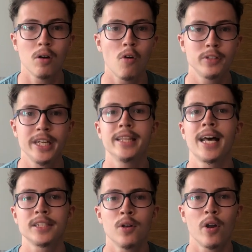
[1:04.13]
obviously
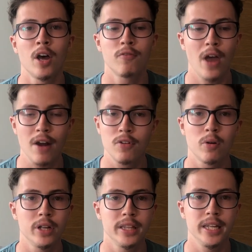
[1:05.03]
that's not enough for
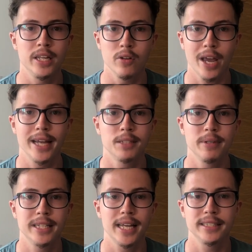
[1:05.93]
everyone in the UK to
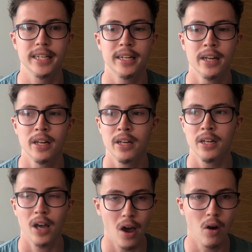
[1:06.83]
be tested
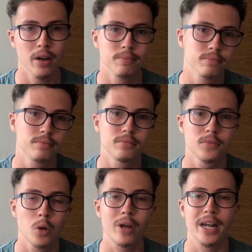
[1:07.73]

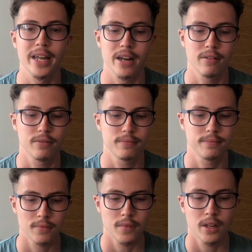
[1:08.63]
quickly enough.
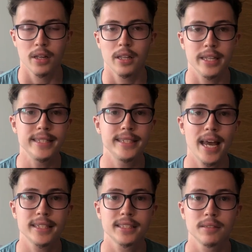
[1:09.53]
These
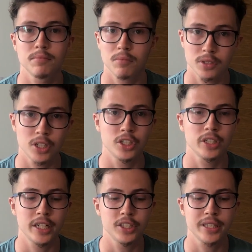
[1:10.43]
tests, such
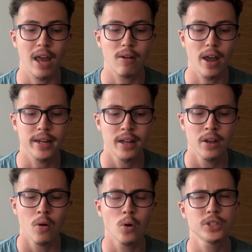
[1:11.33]
as I just outlined,
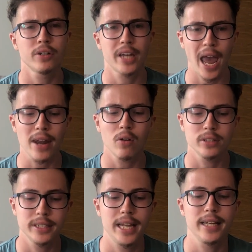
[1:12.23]
also cannot
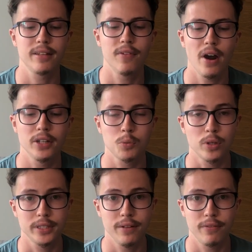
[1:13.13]
detect the virus
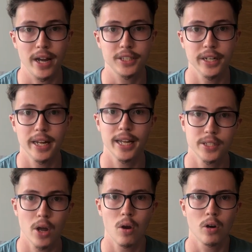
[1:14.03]
once the infection
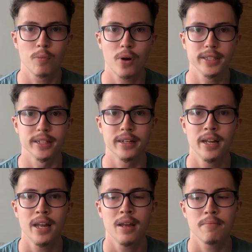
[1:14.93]
is no longer present.
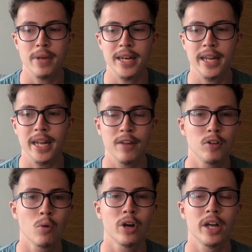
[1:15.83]
Meaning if
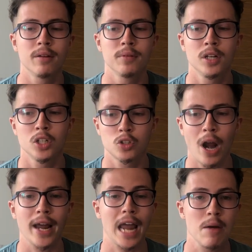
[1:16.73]
you want to
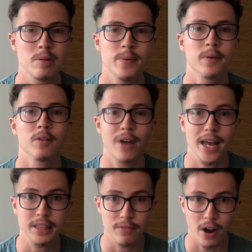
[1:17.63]
track how many people have
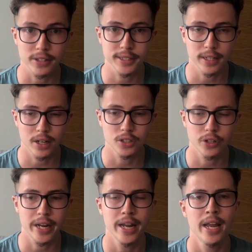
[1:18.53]
had the virus in the
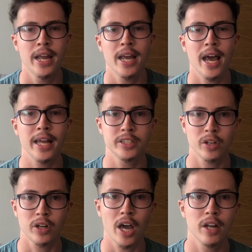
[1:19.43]
country, and
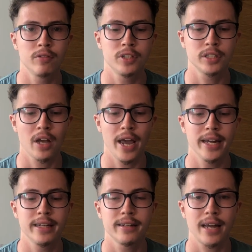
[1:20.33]
so kind of
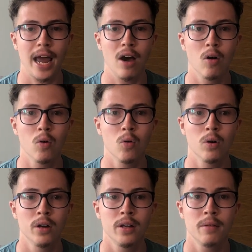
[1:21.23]
decide
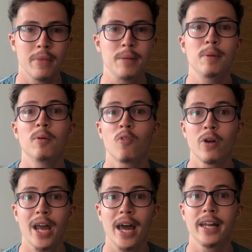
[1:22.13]
how many people have
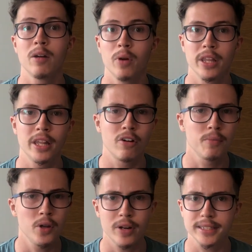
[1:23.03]
already had it, whether they're
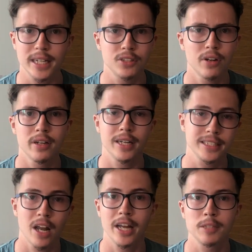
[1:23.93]
immune, etc., as
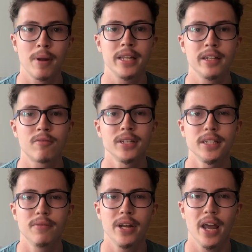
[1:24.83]
I'll explain in the
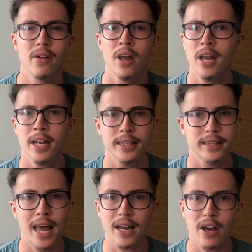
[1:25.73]
rest of the video,
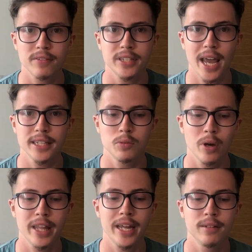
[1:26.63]
that kind of test
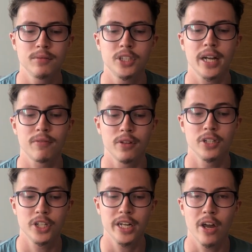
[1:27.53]
where they check for the
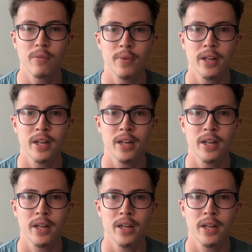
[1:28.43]
genome,